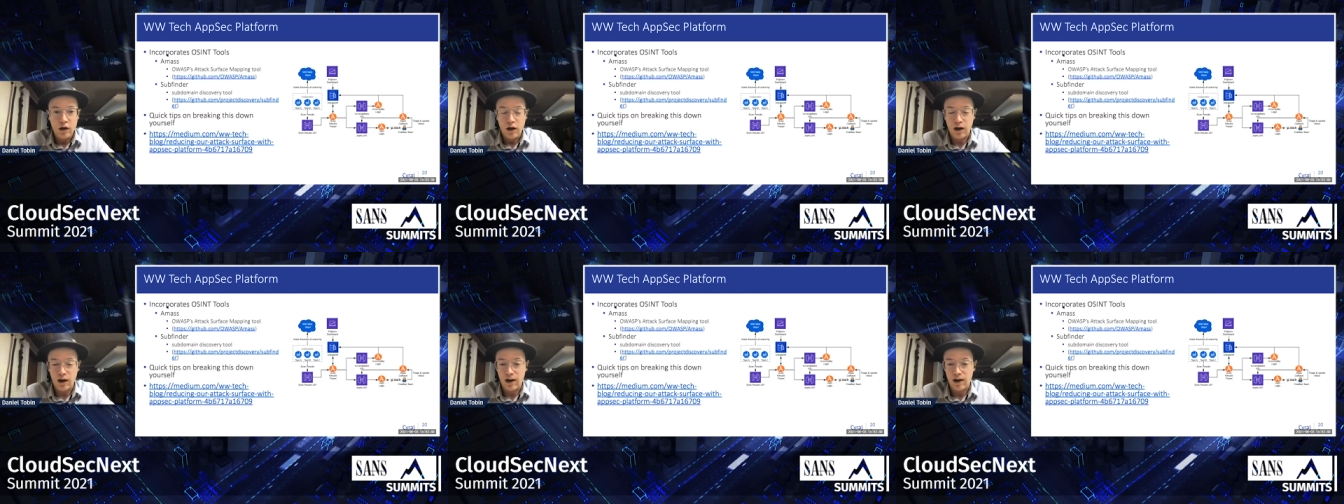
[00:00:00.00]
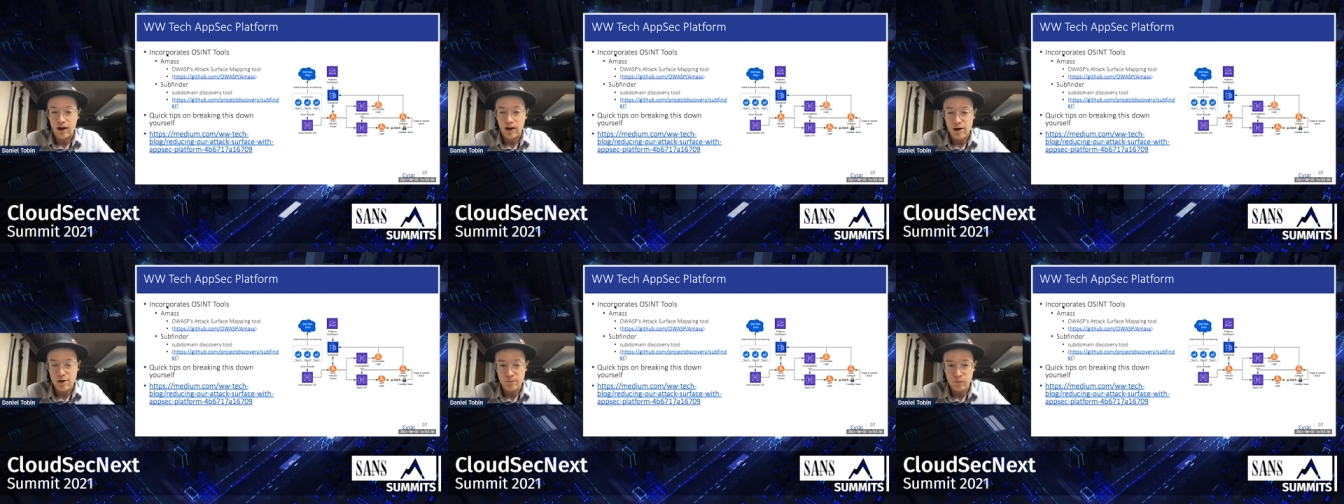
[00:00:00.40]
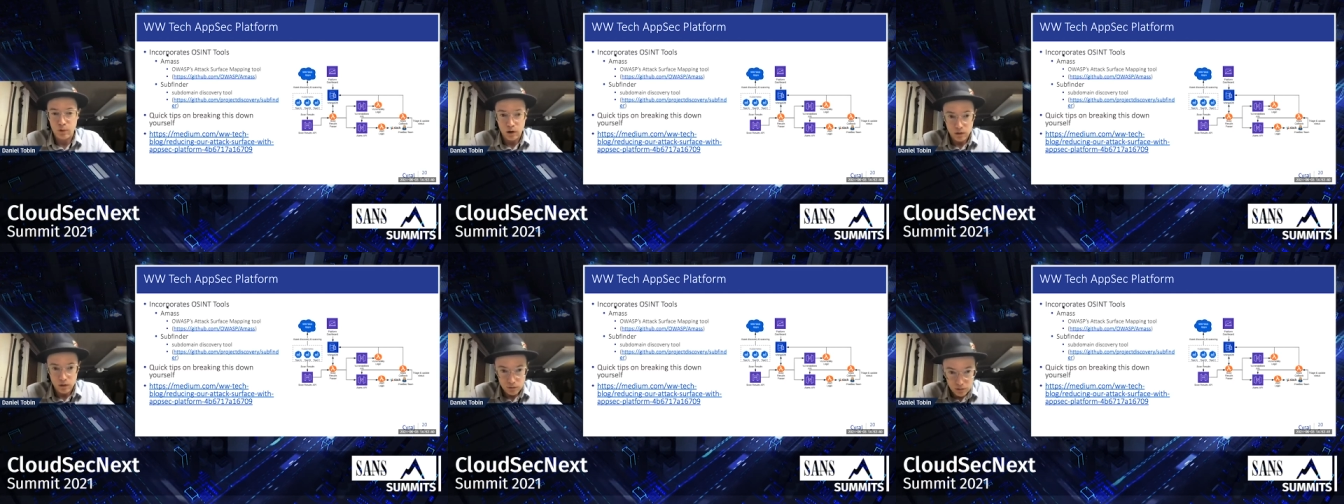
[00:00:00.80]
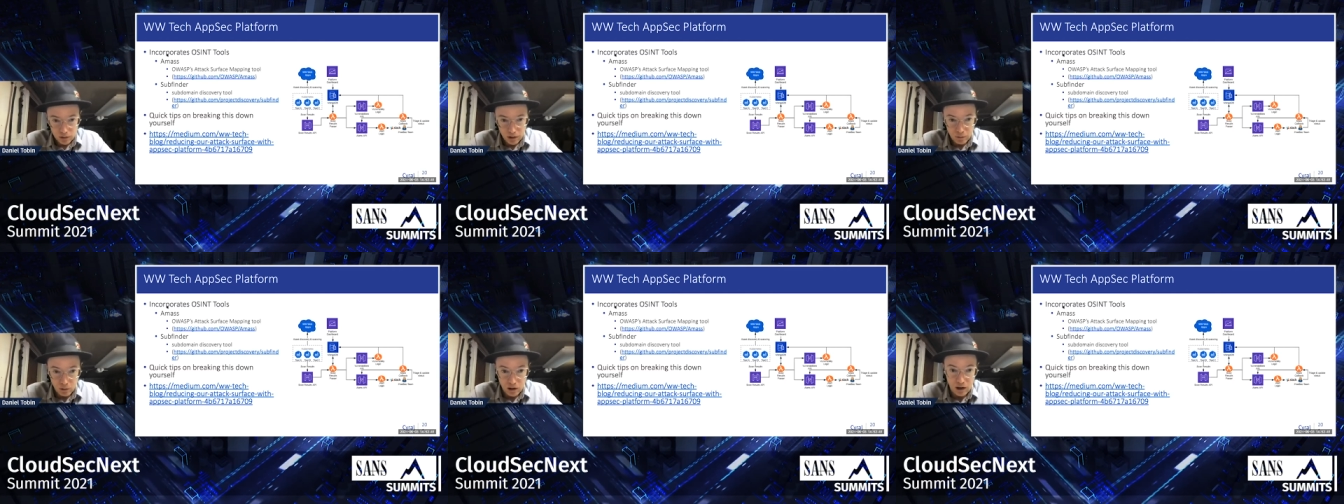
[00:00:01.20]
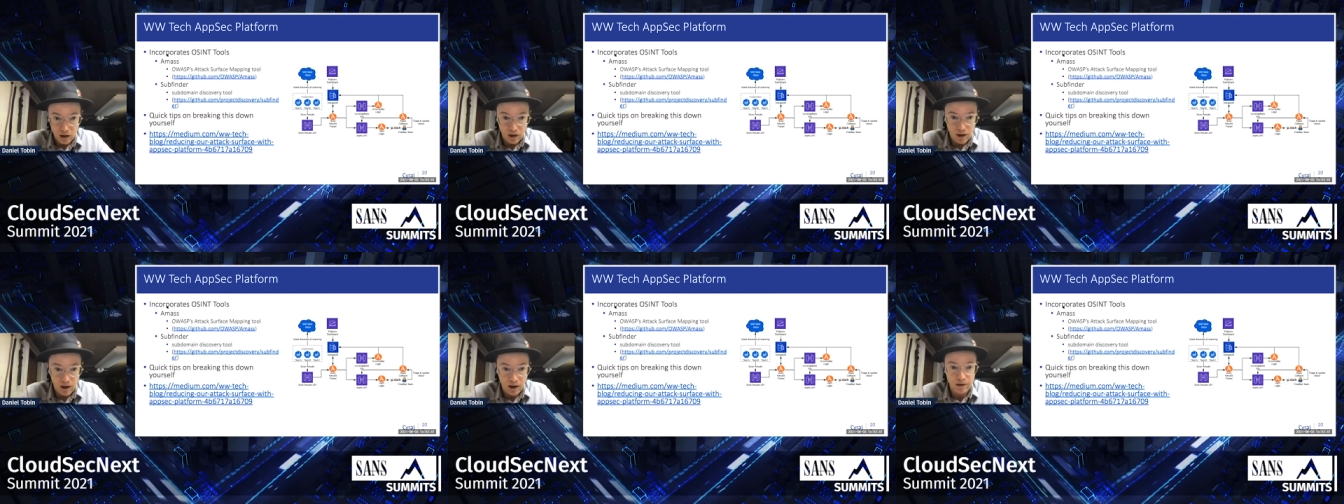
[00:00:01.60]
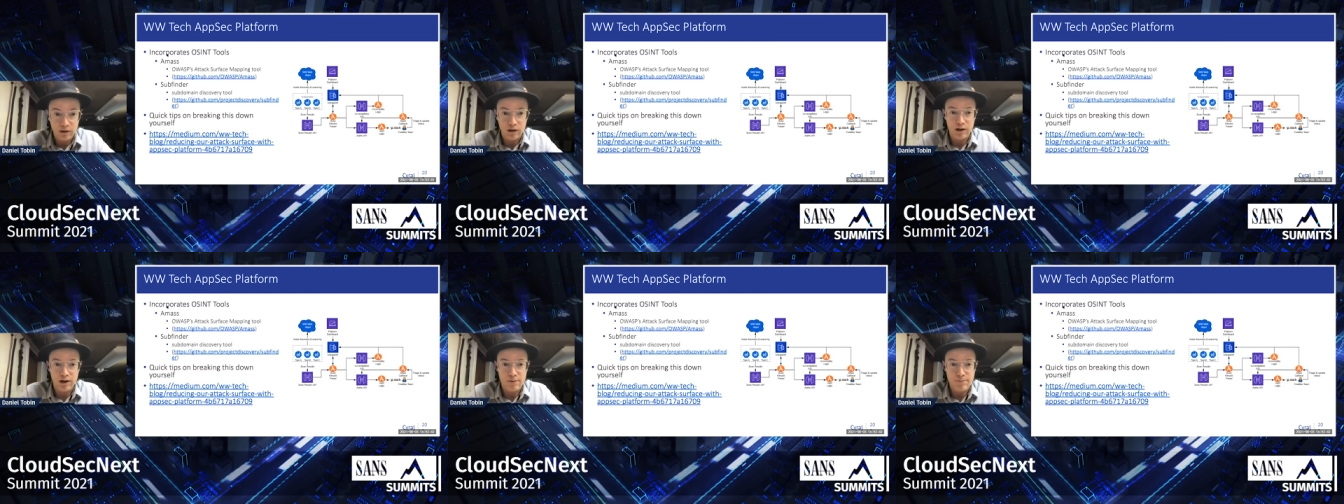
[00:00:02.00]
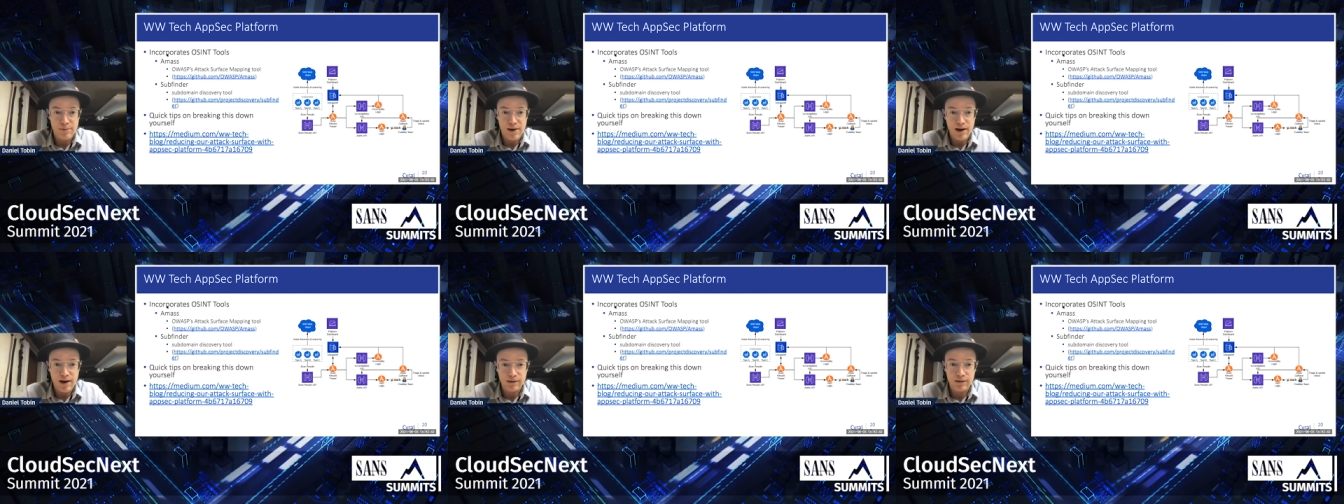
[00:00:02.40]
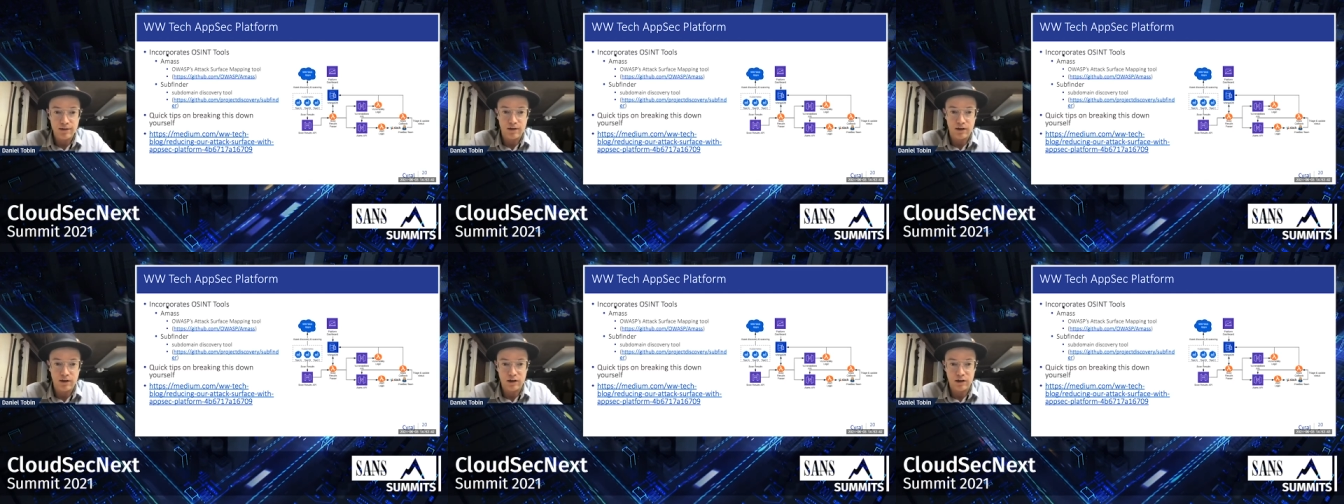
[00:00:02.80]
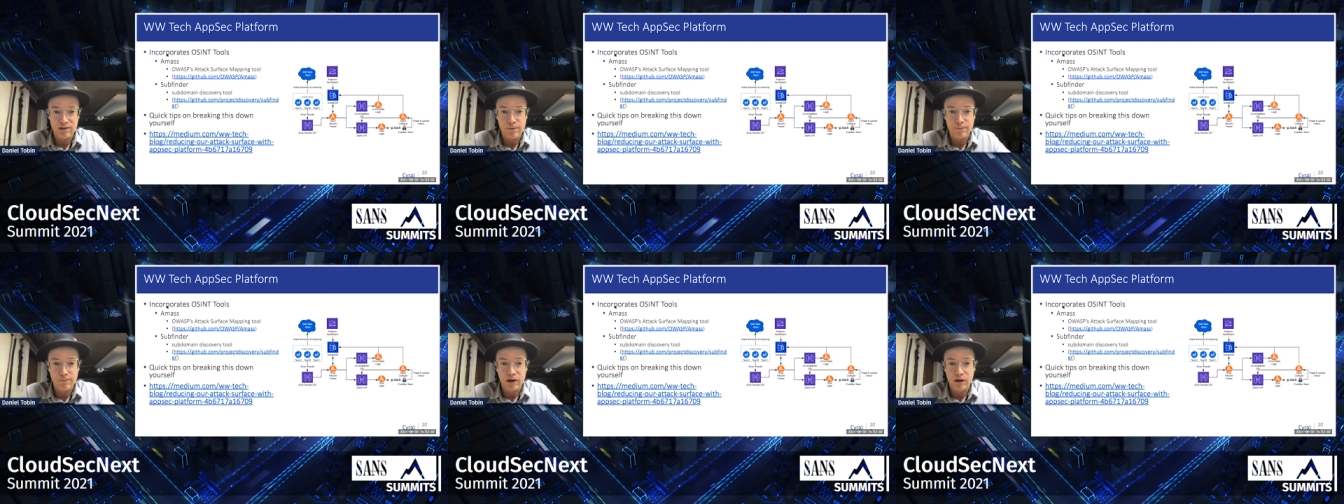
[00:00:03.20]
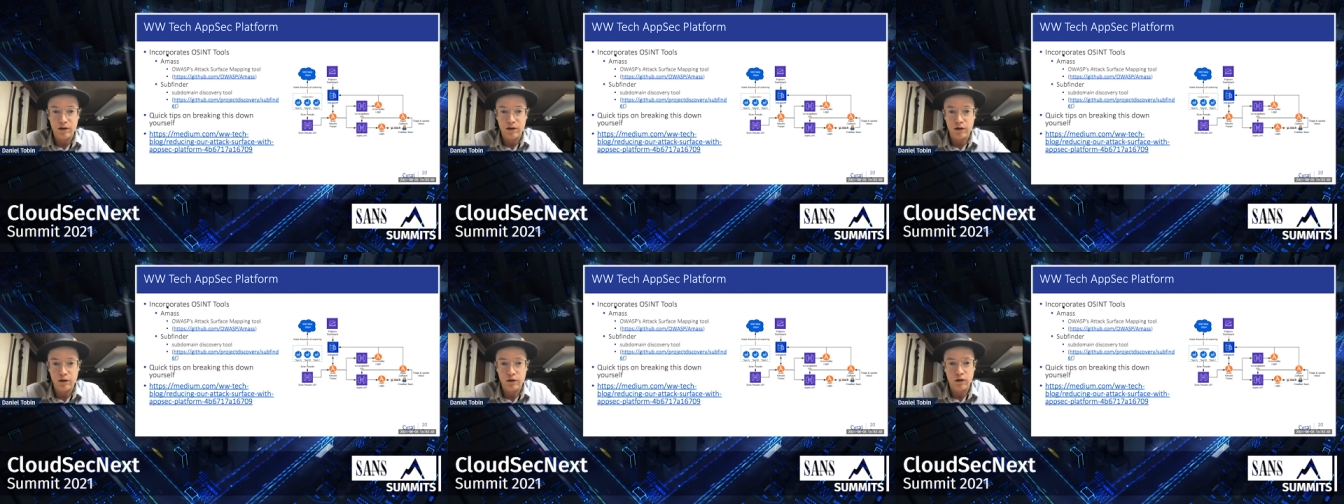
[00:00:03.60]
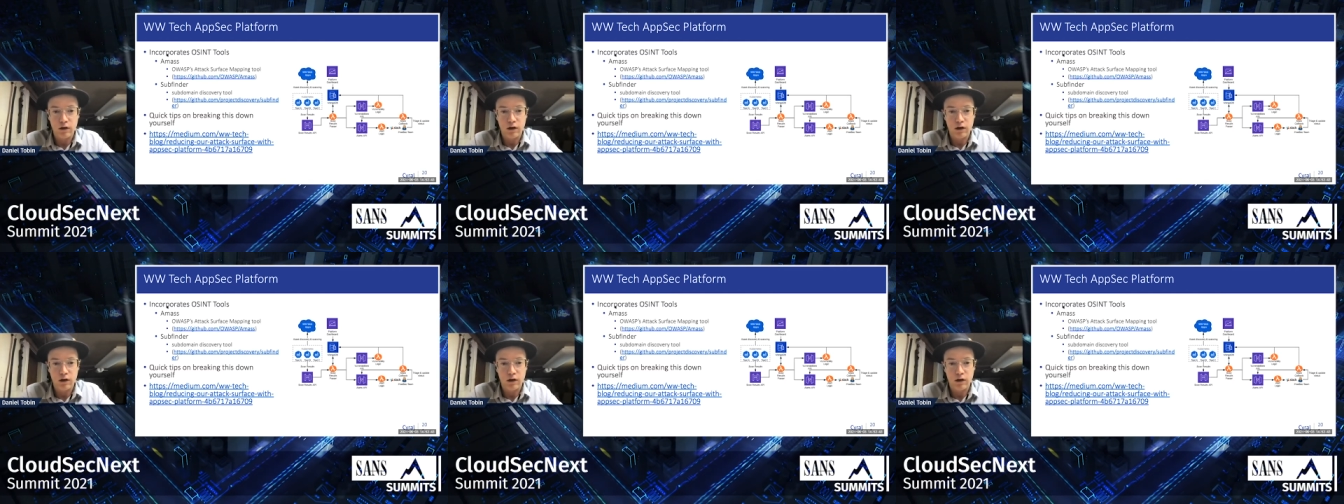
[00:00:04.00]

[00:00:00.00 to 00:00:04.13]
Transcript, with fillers: Uh, um, I want to highlight Amass and SubFinder,